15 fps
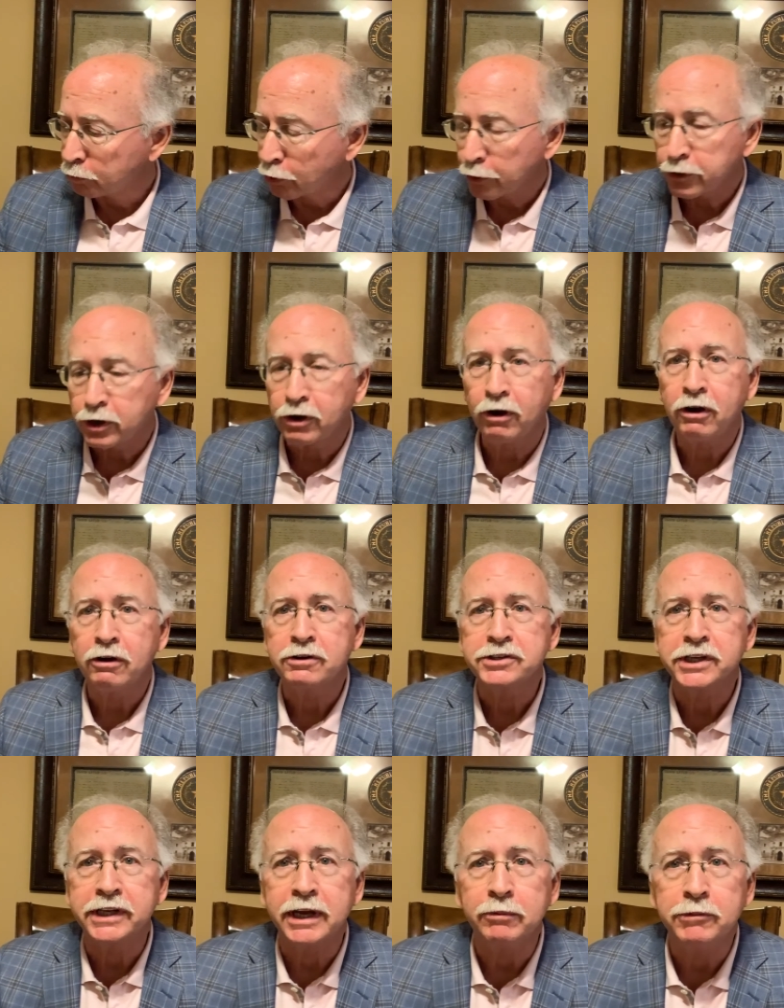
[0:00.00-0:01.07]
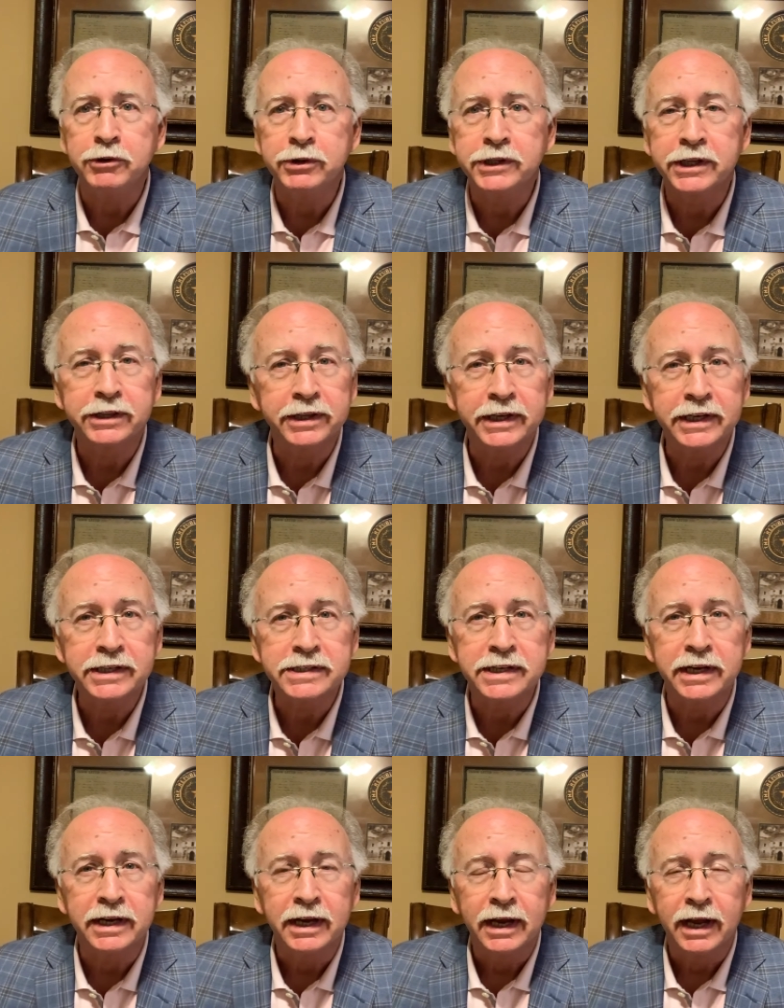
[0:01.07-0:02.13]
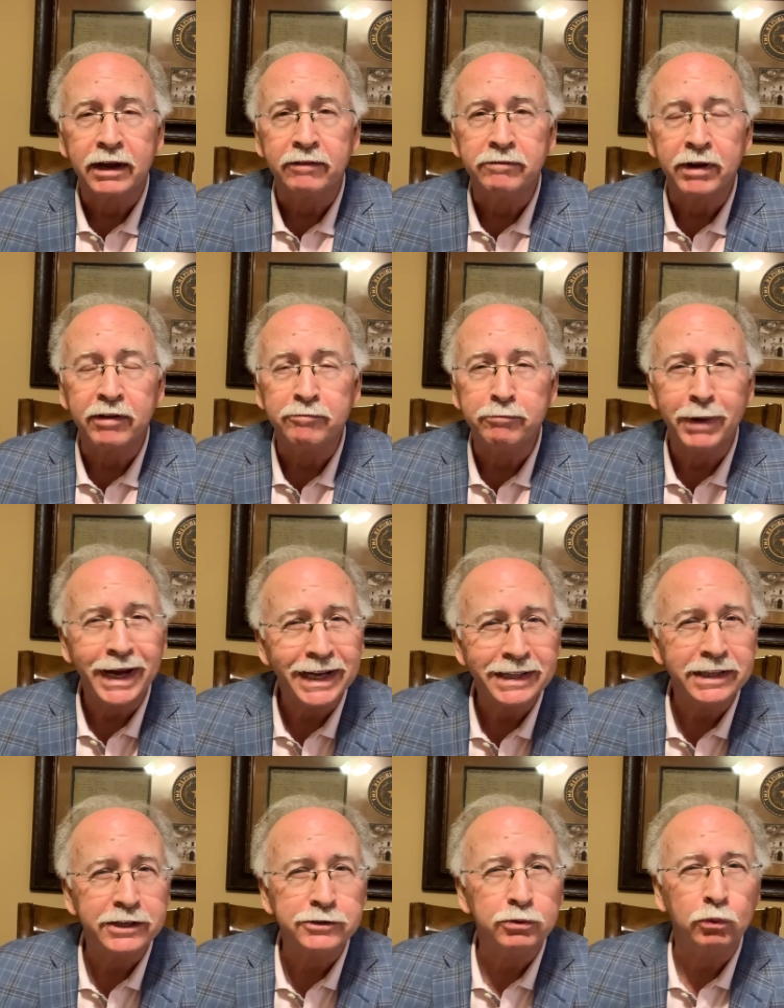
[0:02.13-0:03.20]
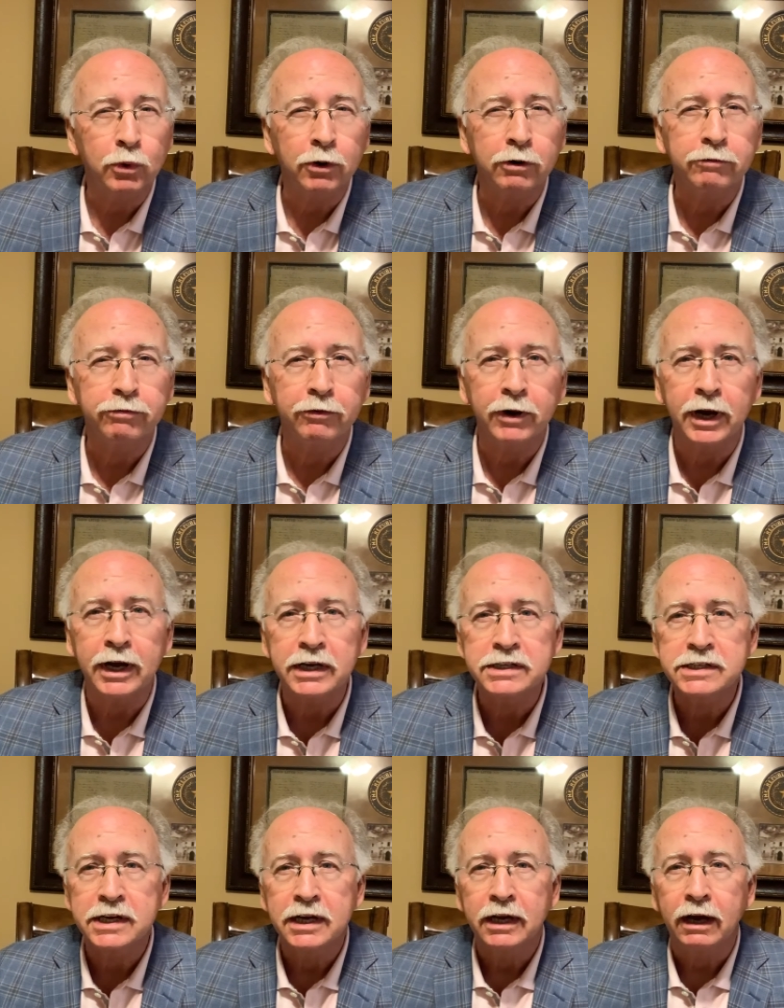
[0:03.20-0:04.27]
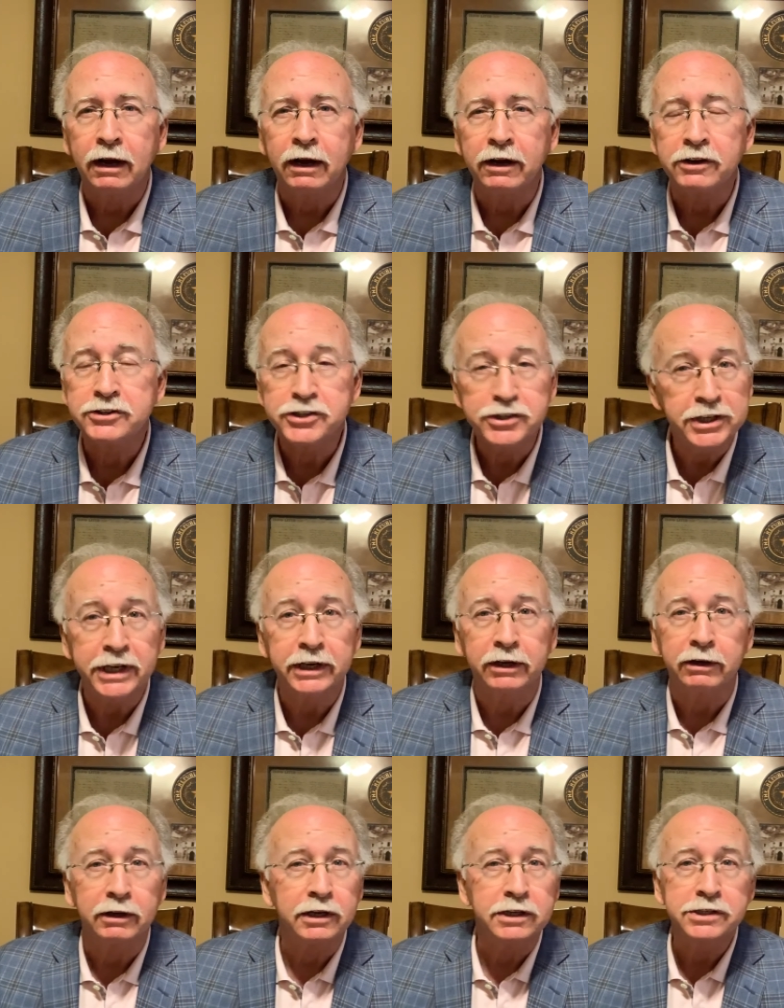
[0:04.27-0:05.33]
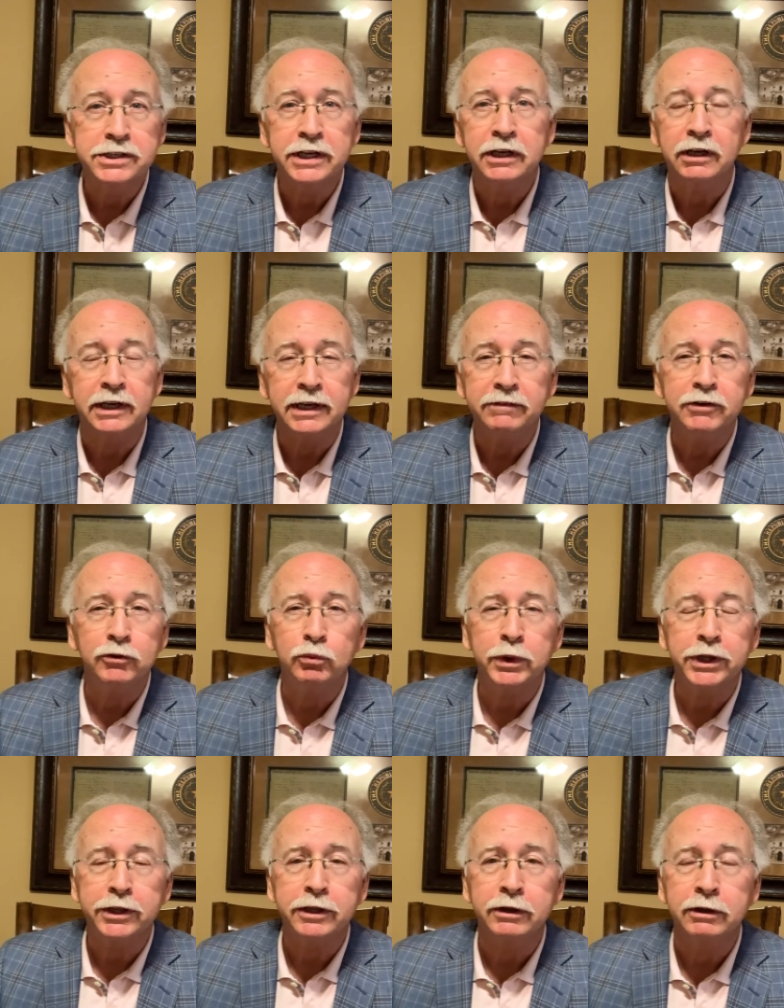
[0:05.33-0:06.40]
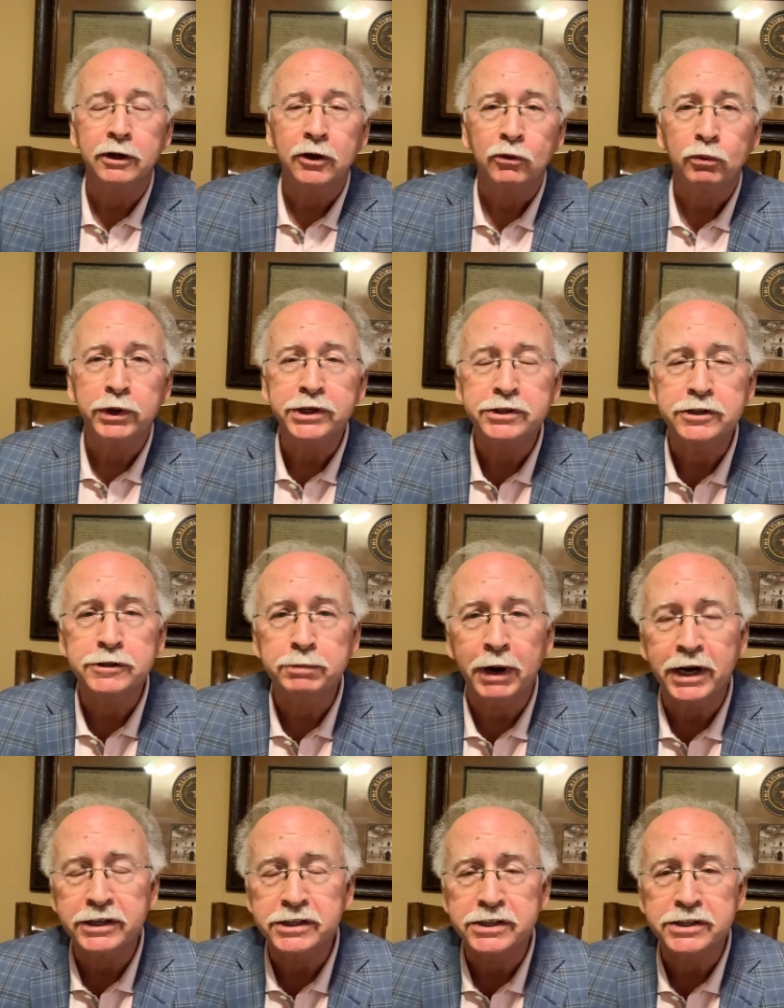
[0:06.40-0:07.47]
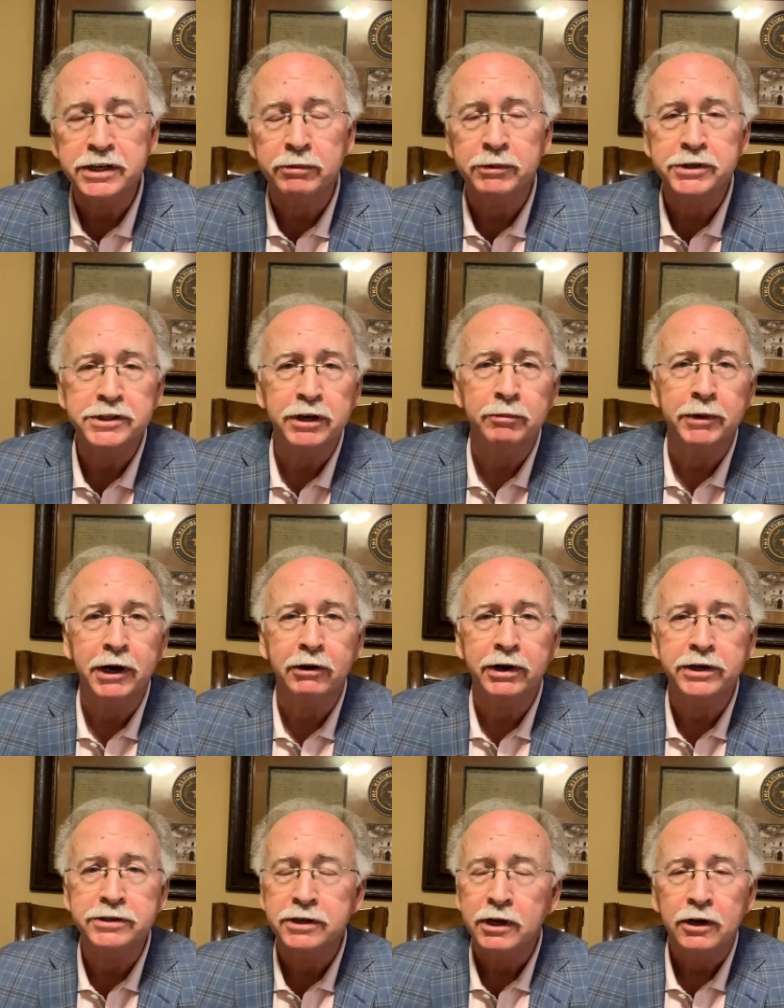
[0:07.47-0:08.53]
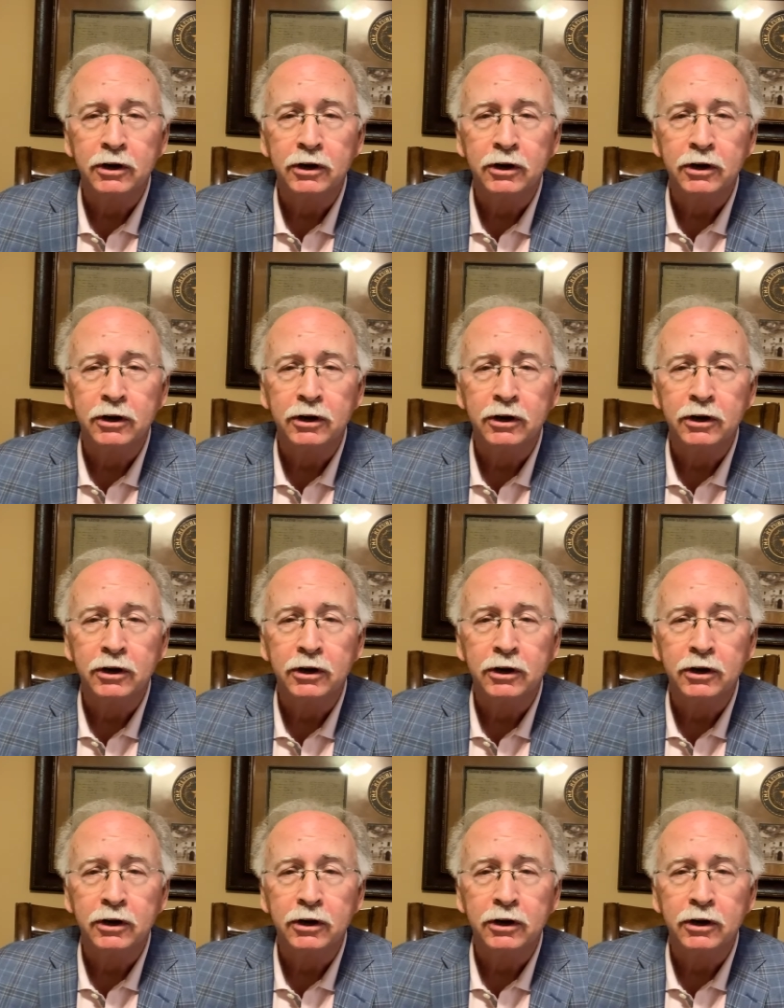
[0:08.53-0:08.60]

protocols and keep doing the things that have, have made this work for us uh, still, still, even with the recent spikes in some in some areas,